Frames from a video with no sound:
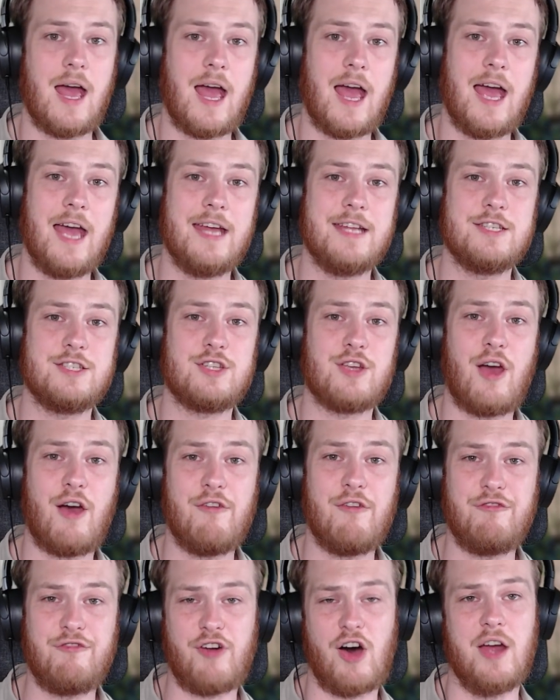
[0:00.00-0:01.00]
And
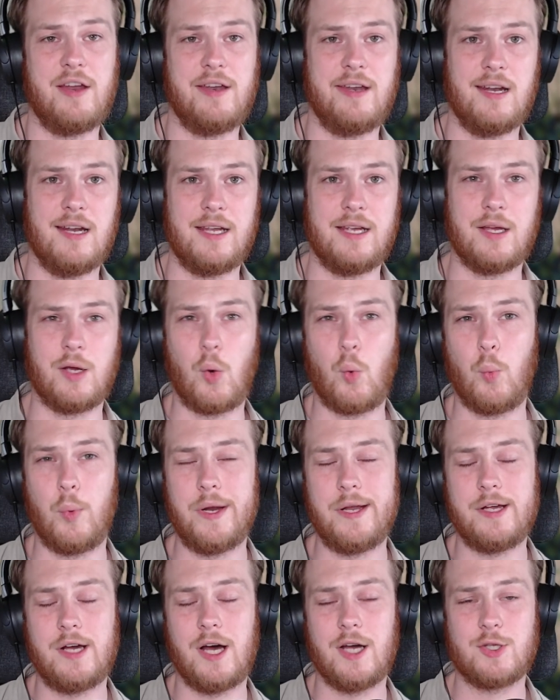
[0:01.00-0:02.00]
finally,
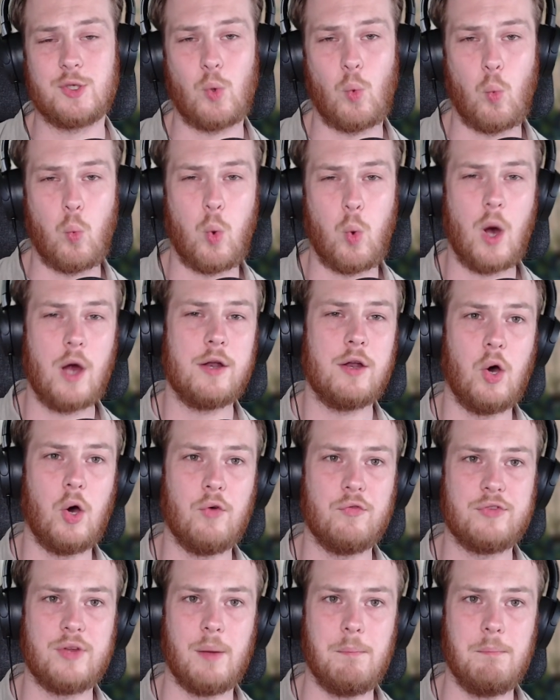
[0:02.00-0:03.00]
we got one
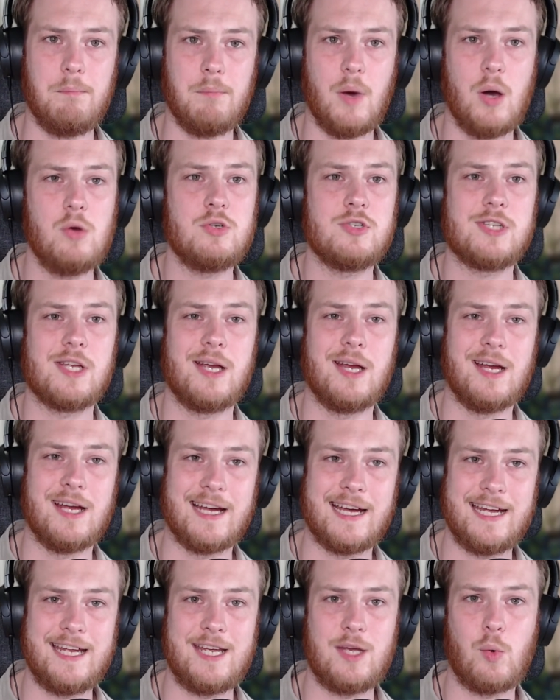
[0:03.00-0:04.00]
of the most
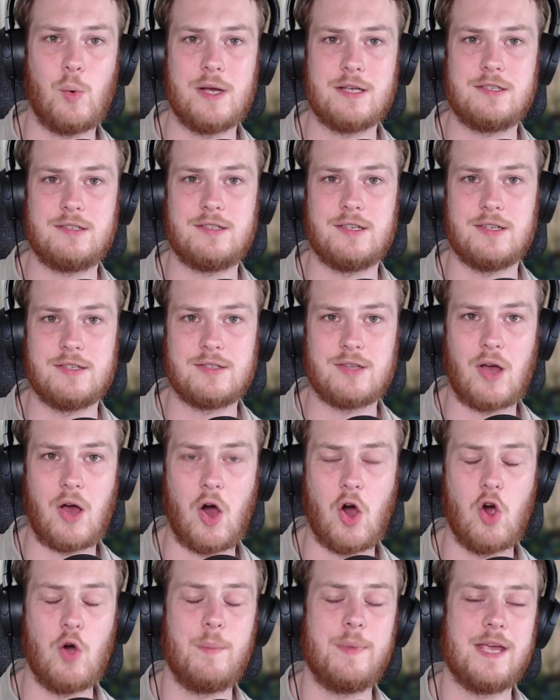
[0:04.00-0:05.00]
requested
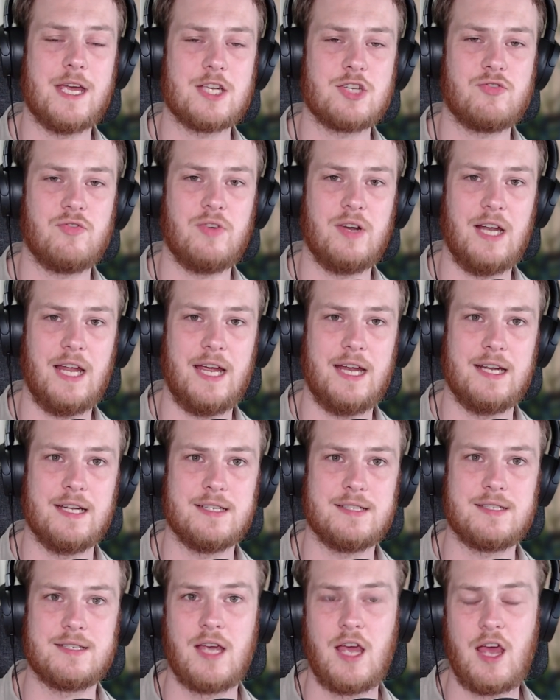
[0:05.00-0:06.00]

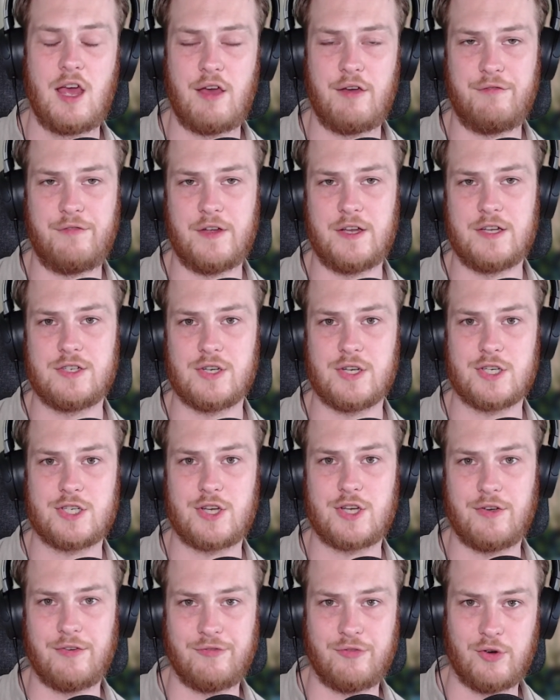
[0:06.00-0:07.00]
OBS-related features
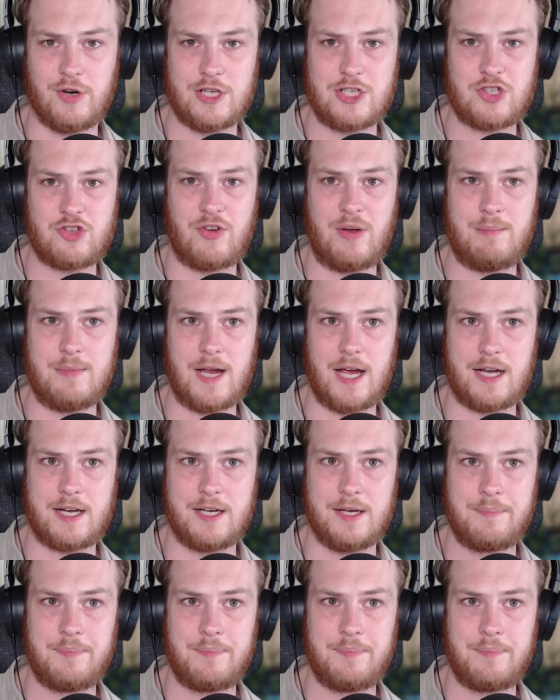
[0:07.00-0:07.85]
for the Stream Deck: